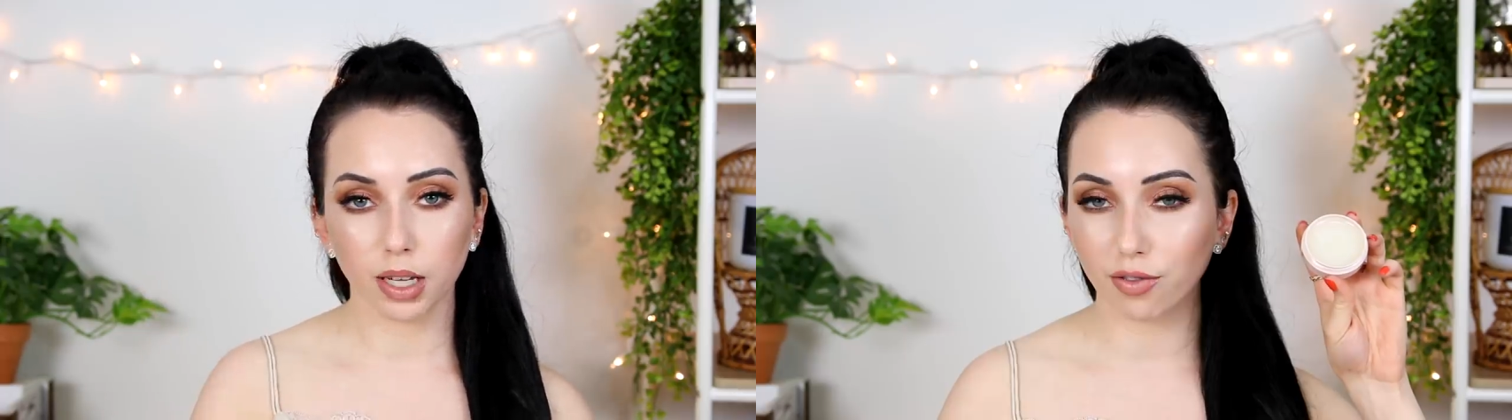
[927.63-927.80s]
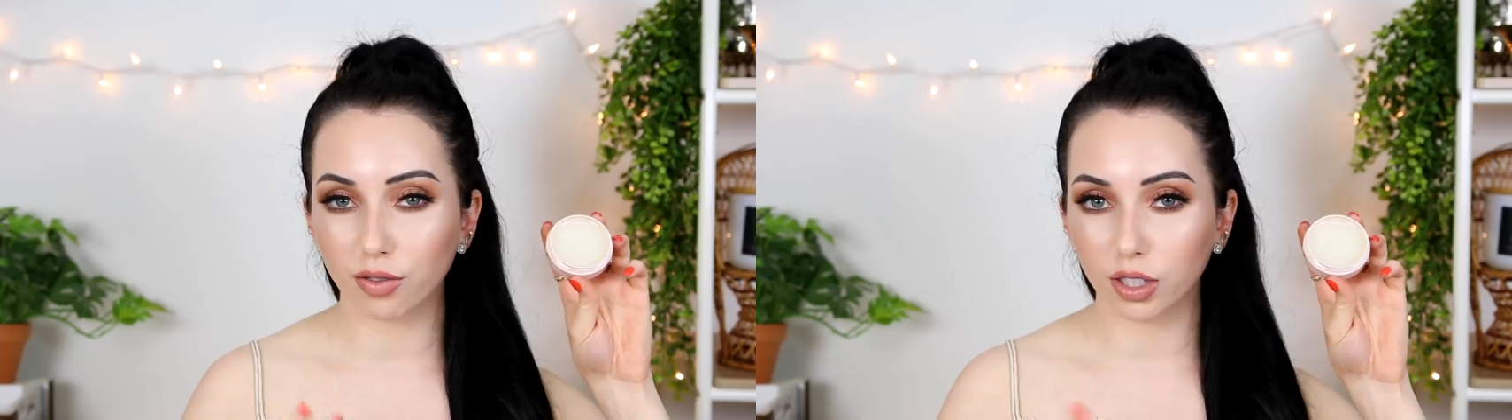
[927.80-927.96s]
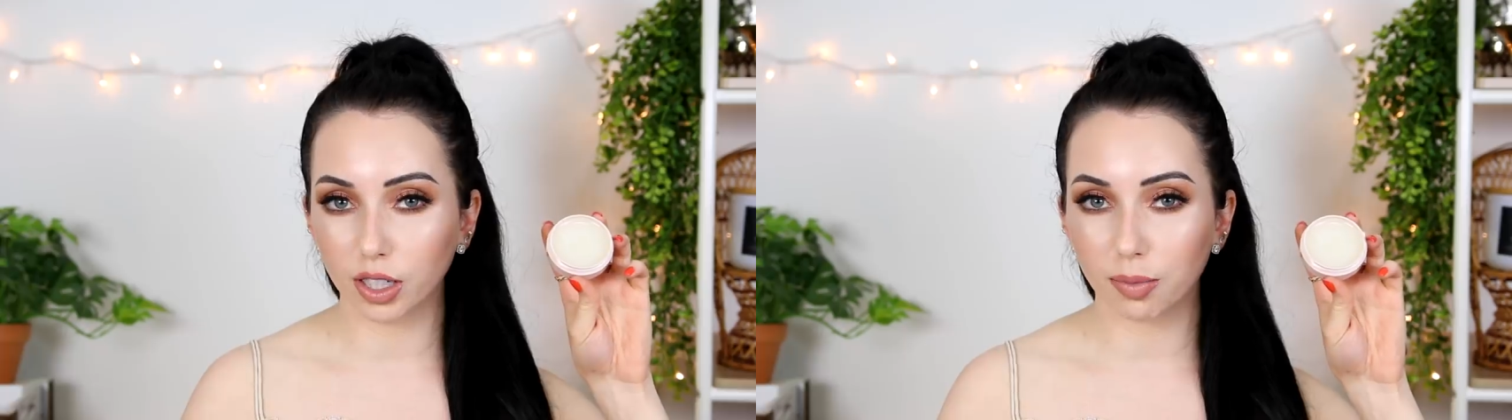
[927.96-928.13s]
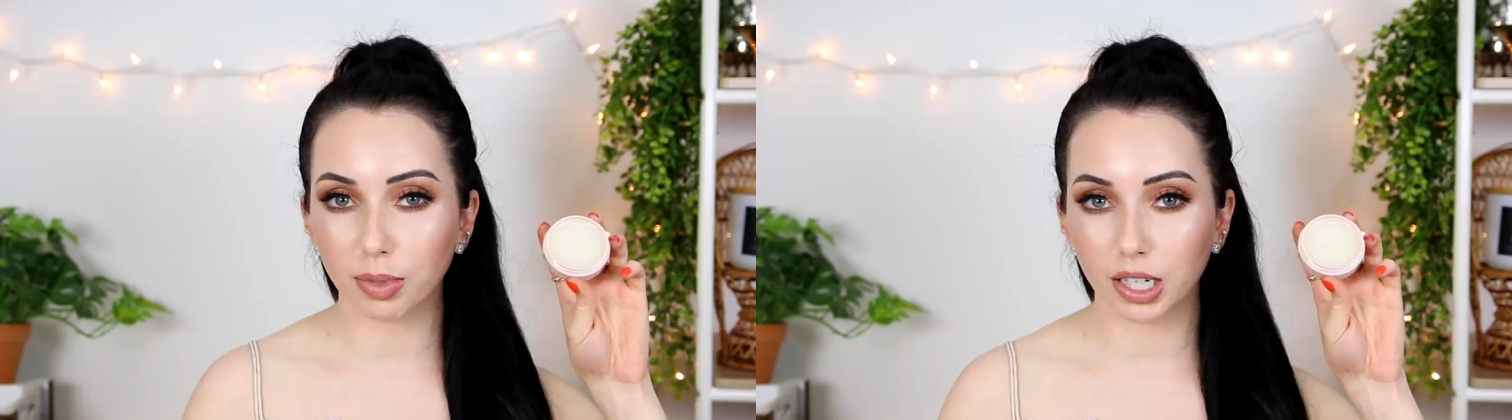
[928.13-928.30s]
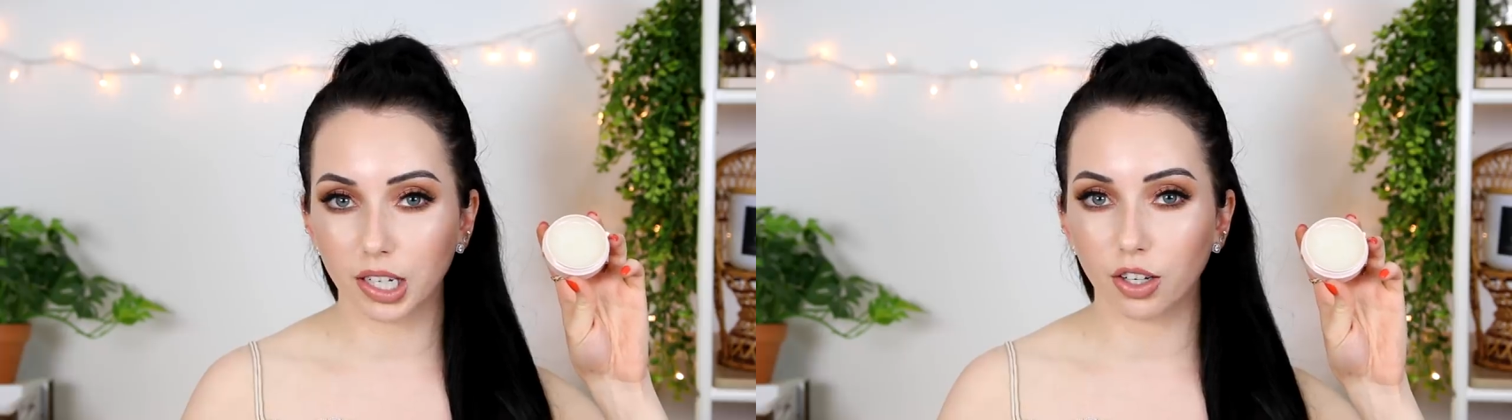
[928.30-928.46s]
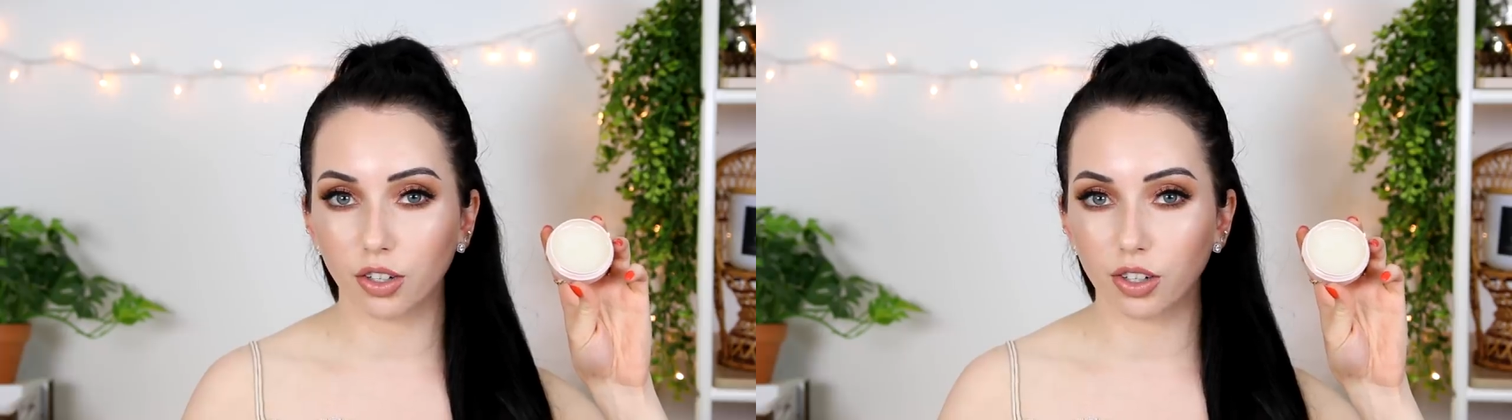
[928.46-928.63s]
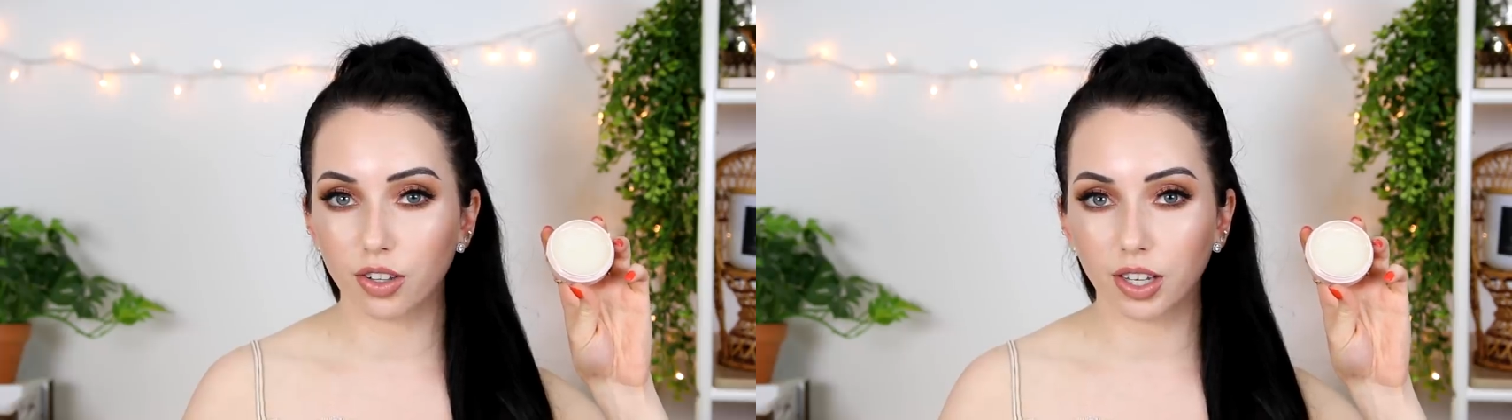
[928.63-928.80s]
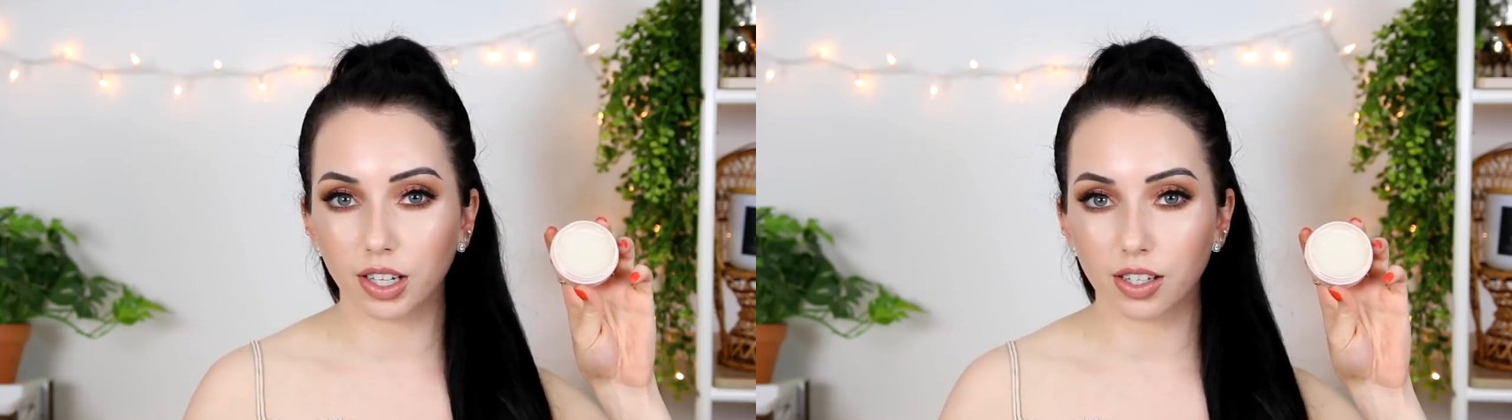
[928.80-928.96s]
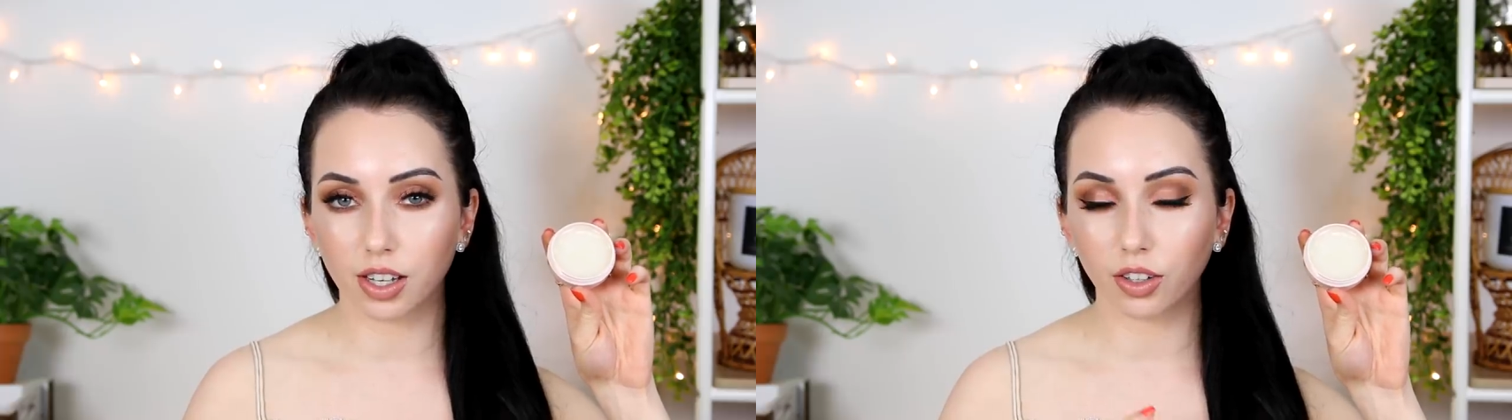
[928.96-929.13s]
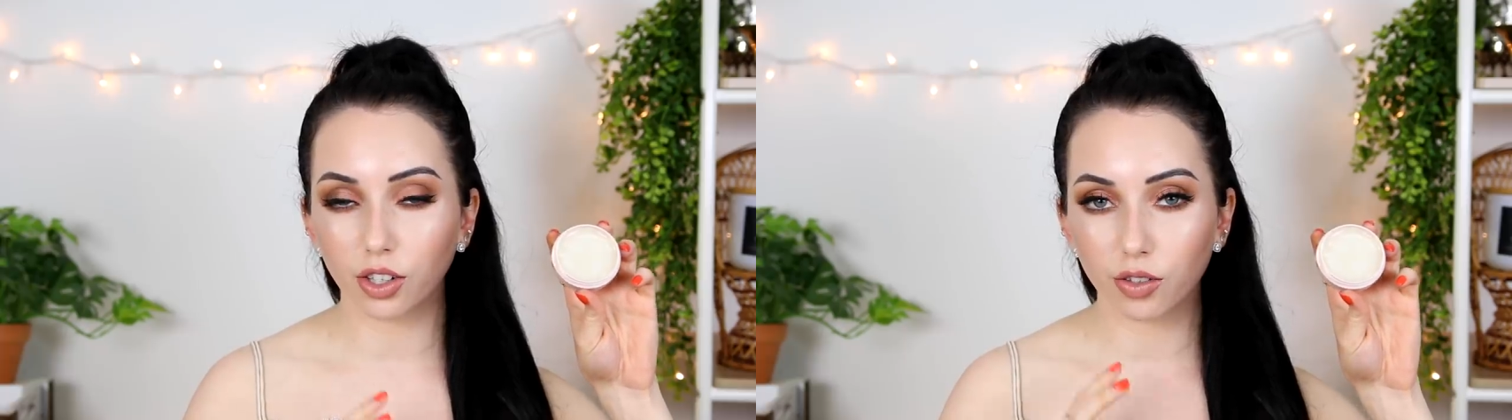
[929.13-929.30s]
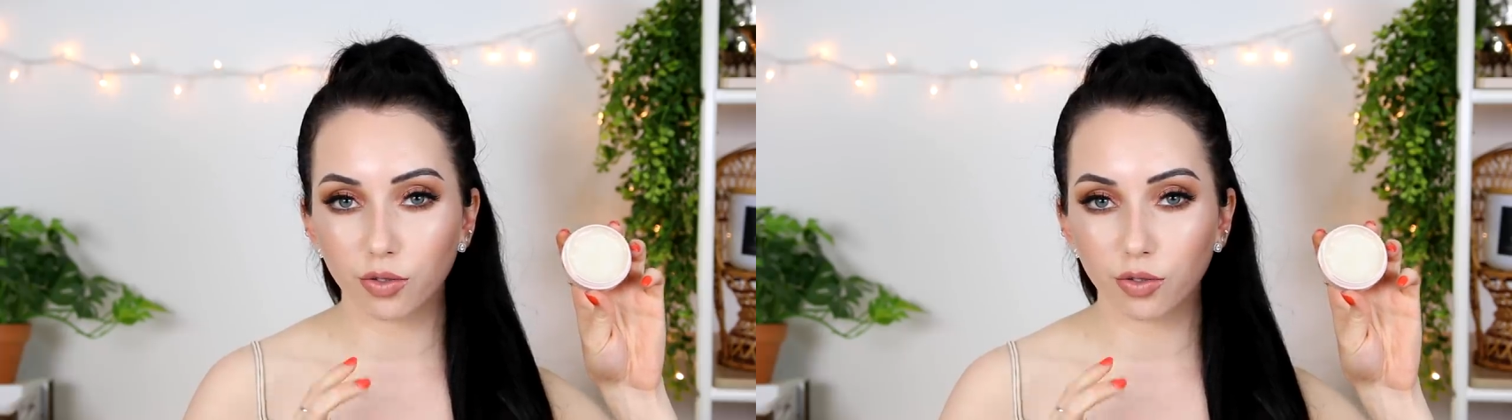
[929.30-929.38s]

I have really particular things I look